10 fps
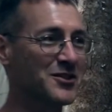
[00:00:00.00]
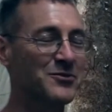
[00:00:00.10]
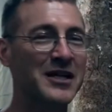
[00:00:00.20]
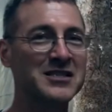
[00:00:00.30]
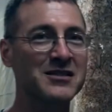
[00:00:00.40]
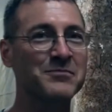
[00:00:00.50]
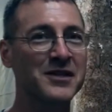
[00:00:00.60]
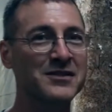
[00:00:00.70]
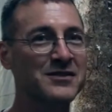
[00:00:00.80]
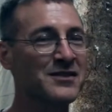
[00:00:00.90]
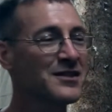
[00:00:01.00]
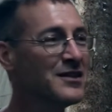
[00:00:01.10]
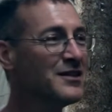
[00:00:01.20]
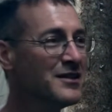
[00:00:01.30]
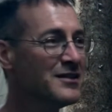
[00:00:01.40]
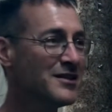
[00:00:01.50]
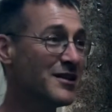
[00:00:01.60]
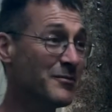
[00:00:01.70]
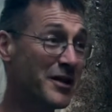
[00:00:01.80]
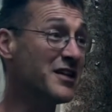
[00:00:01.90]
good recipes.
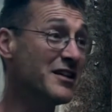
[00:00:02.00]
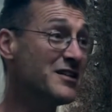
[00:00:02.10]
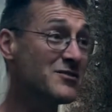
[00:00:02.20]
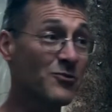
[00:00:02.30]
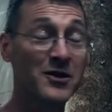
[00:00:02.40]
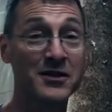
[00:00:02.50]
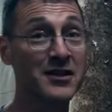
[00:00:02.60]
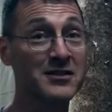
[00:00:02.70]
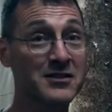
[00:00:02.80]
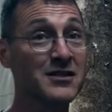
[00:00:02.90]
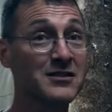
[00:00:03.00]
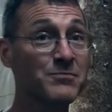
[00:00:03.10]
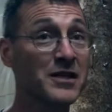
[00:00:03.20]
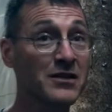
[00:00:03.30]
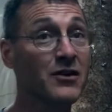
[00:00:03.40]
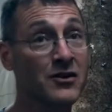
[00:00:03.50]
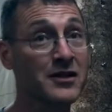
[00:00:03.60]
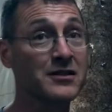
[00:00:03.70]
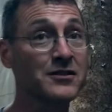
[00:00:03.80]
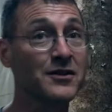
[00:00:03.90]
But it is one that's been long
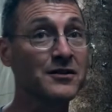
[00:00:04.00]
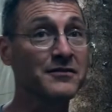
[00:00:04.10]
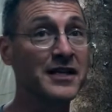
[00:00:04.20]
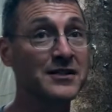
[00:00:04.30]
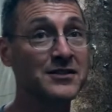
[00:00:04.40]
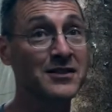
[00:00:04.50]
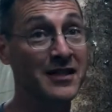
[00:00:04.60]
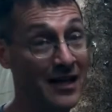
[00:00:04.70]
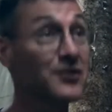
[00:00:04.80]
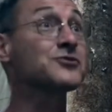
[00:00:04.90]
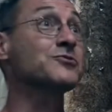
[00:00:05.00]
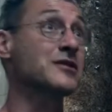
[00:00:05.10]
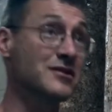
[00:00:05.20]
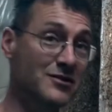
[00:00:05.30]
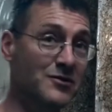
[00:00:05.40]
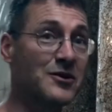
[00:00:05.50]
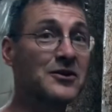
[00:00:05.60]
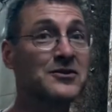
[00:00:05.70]
in cultivation elsewhere in the world.